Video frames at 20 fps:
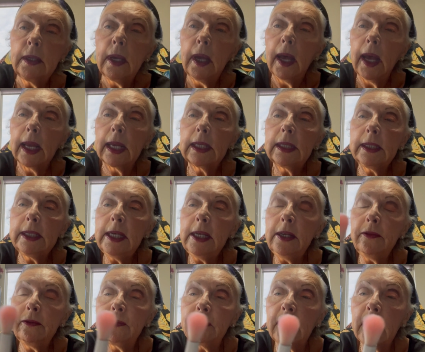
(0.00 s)
a clean
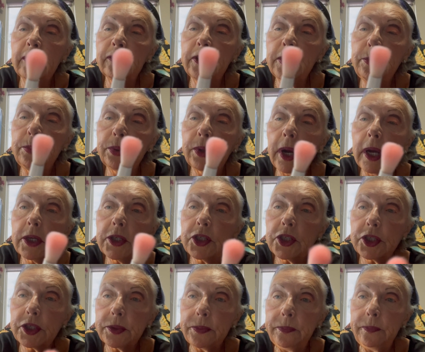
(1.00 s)
fluffy
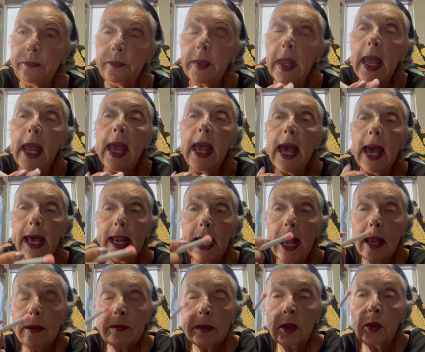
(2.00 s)
brush, and
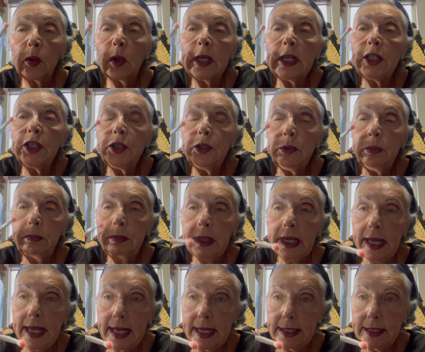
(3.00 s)
I'm going to
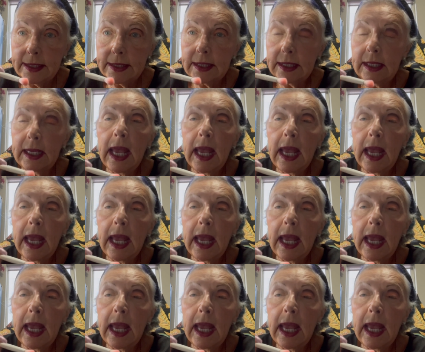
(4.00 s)
blend.